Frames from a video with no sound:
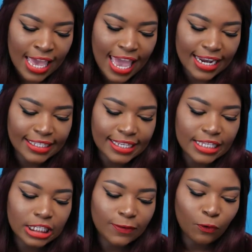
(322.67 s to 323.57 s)
and it
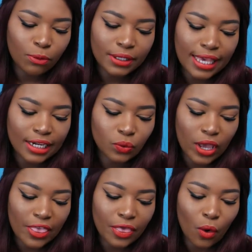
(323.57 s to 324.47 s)
says it's formulated
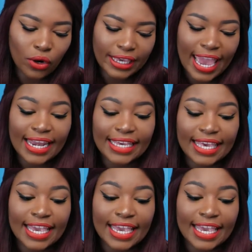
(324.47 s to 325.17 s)
with organic